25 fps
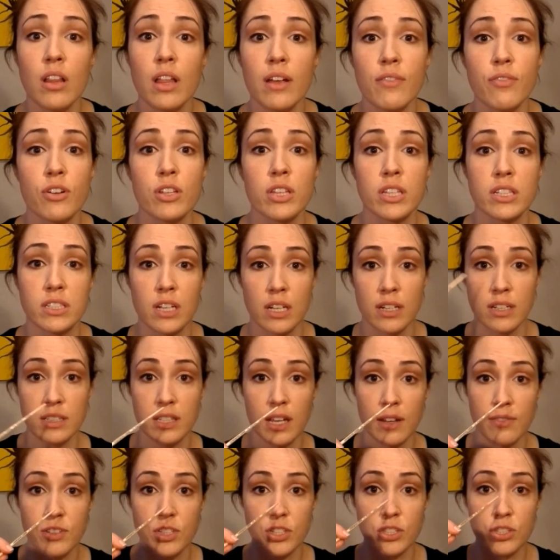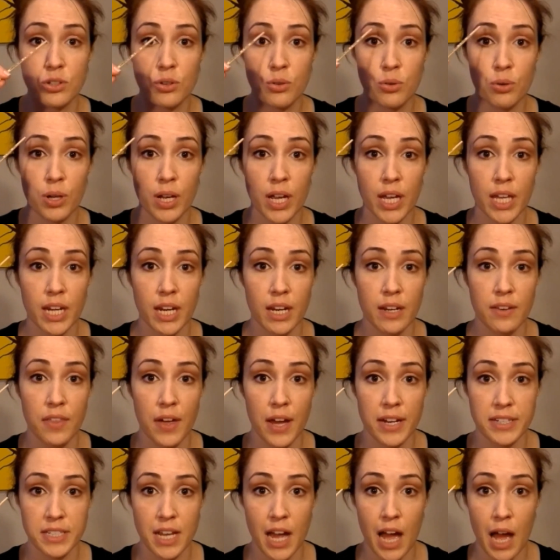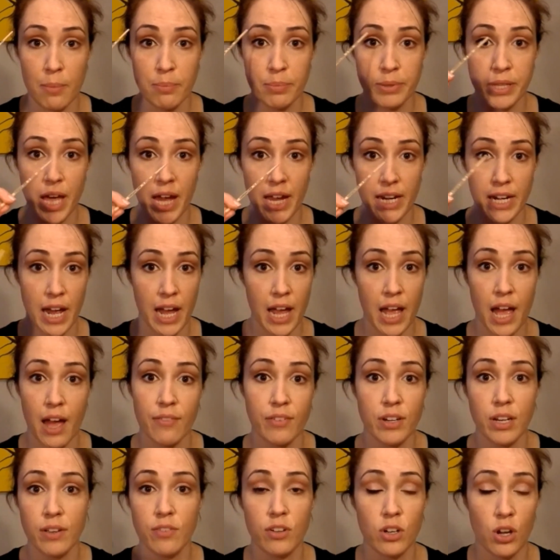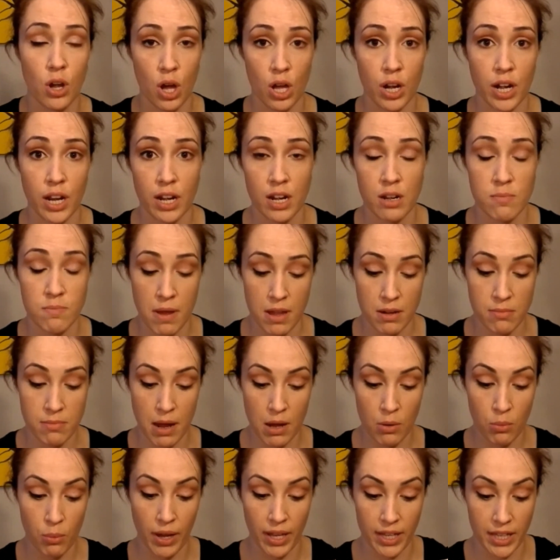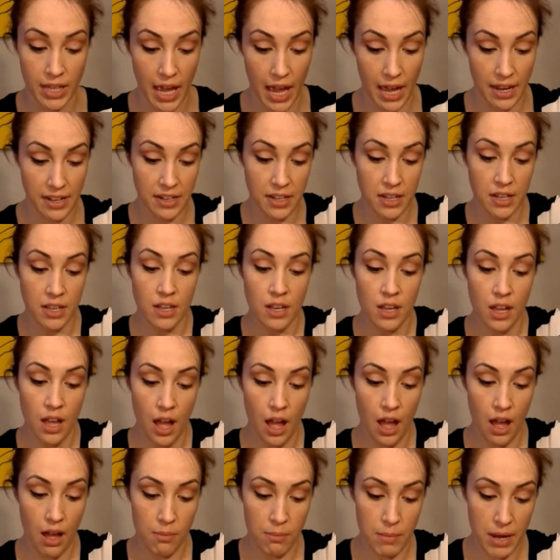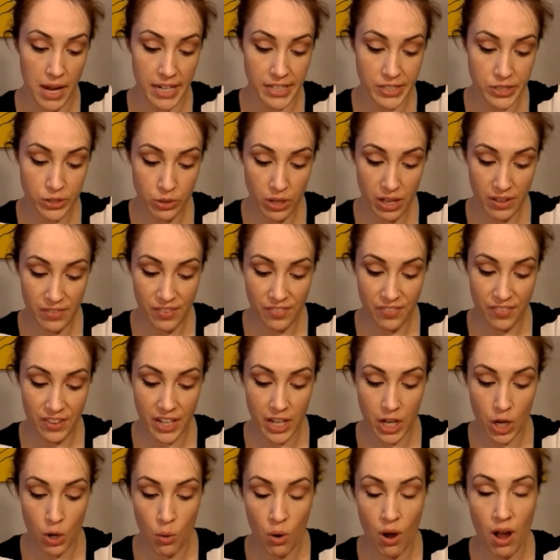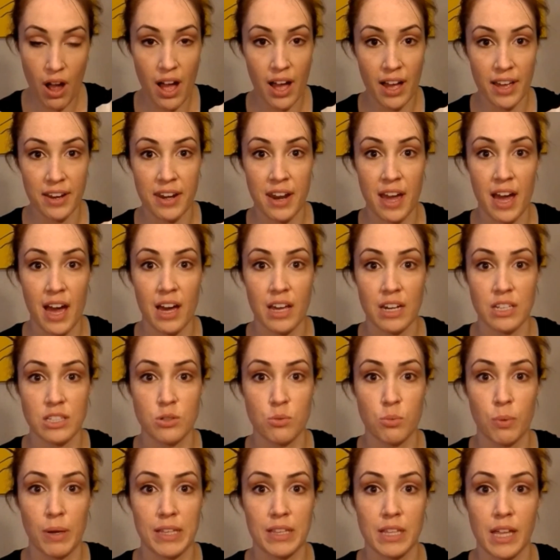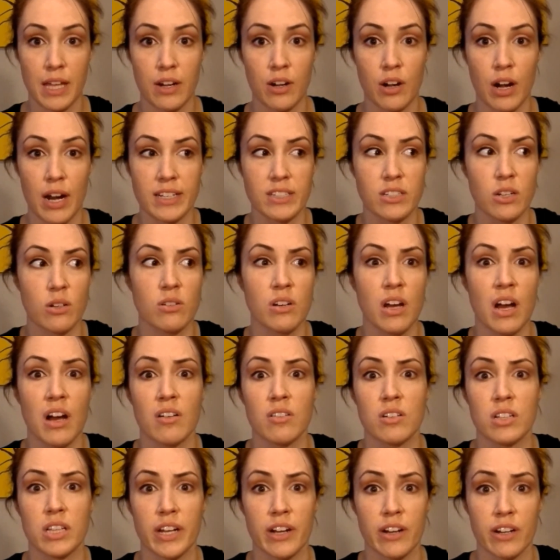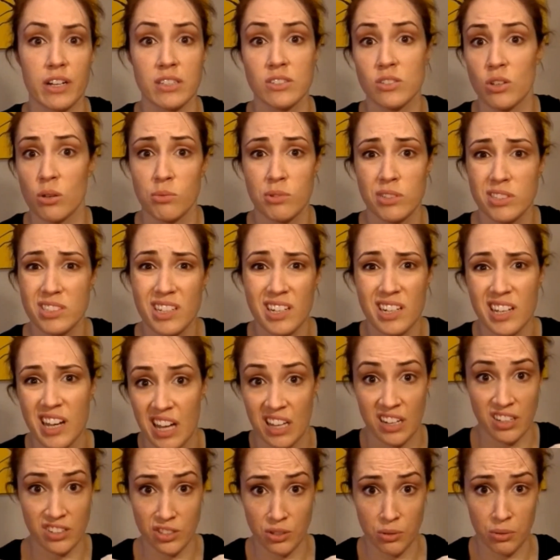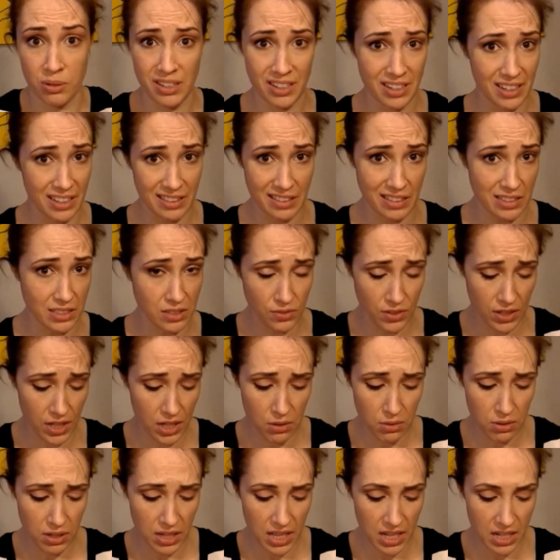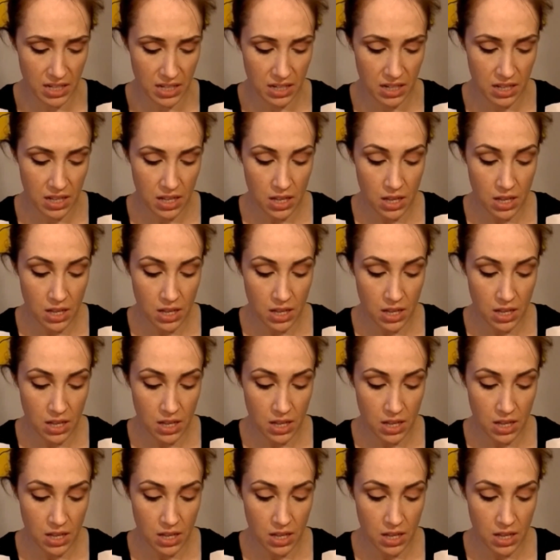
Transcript: Really done is I've just created that top line. I haven't even gone and made my wing yet. I do have a video on how to do wing liner. I don't know how clear it is, so I'm just going to kind of do it in this video again.